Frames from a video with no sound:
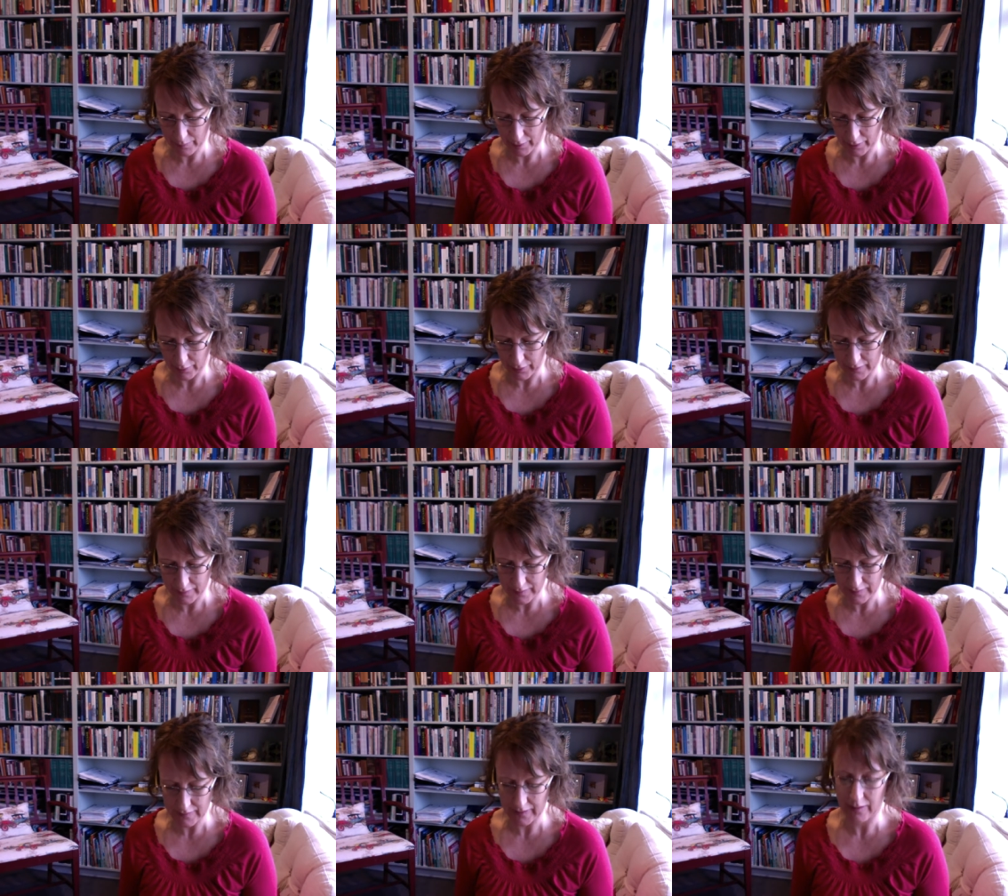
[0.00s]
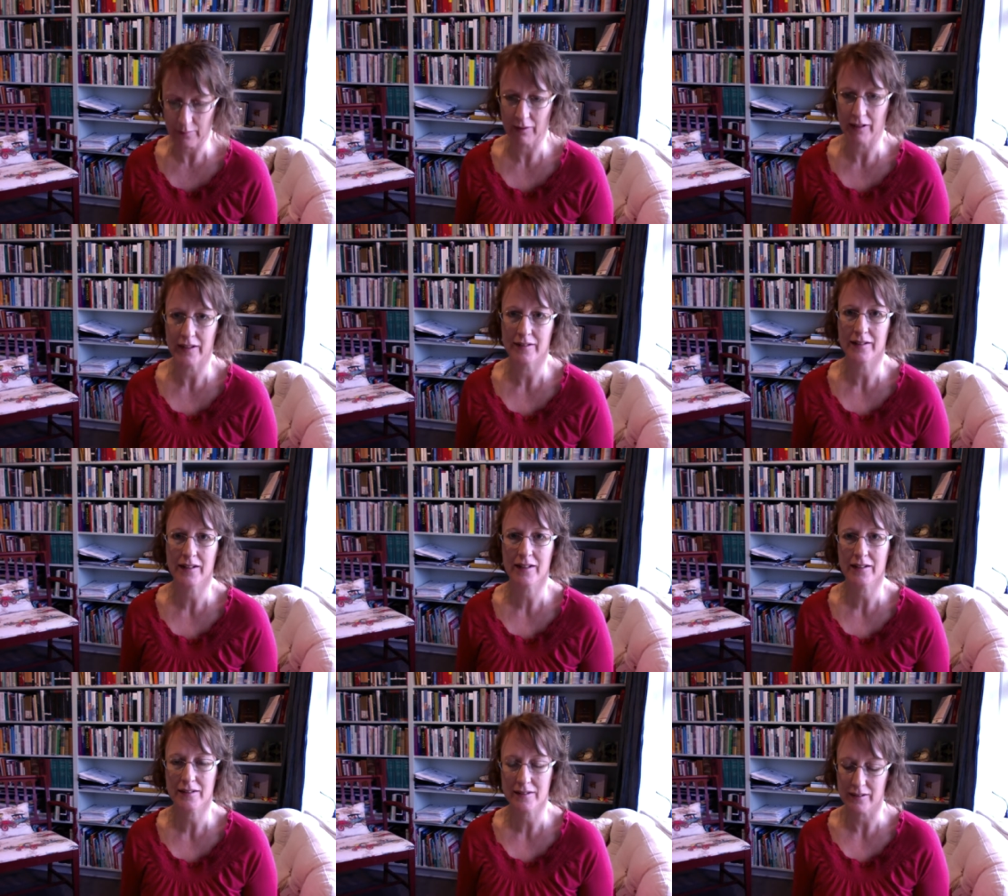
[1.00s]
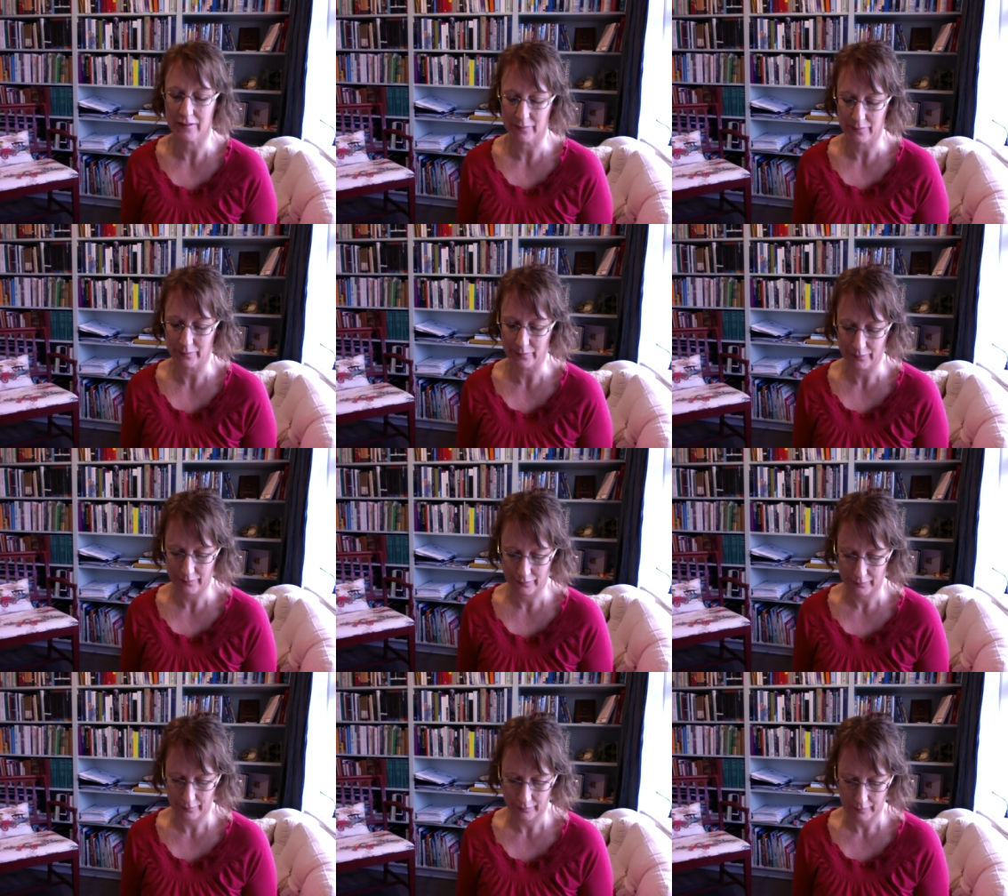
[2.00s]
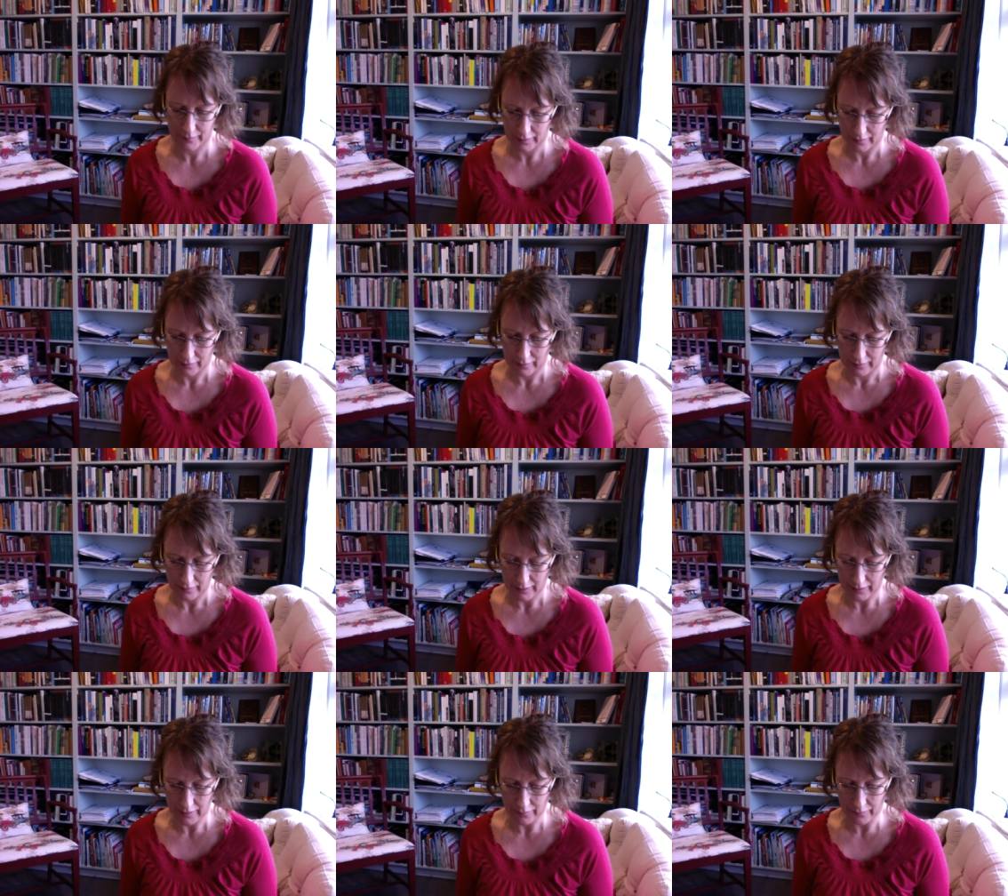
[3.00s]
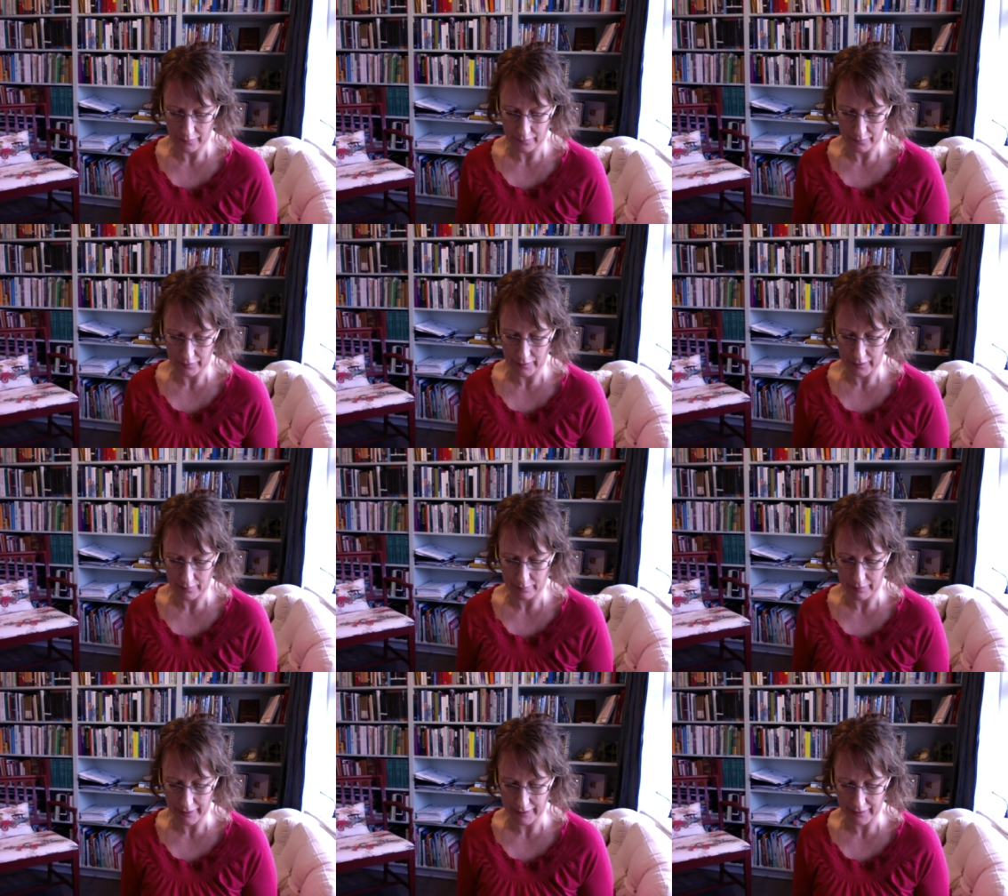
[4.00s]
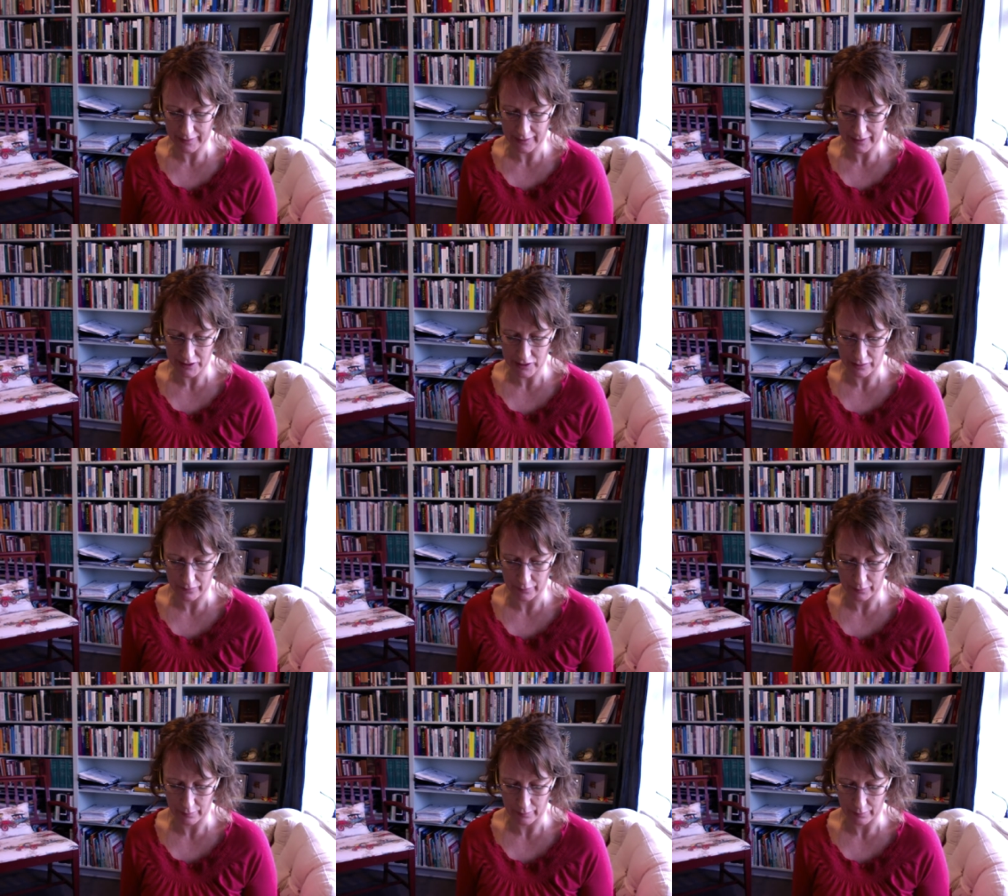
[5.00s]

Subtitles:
poets is Emily Dickinson. I have the complete collection of her